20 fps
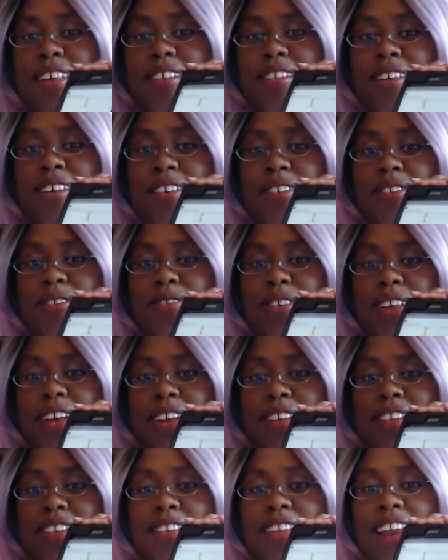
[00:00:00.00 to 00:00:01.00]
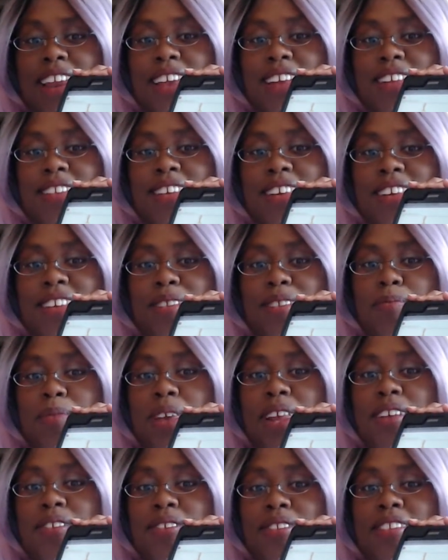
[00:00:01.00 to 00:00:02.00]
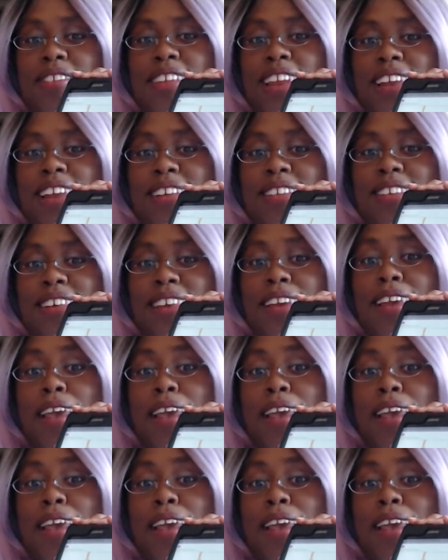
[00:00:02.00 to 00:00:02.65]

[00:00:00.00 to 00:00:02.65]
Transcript: So we got a slanty. It's gonna be a little slanty.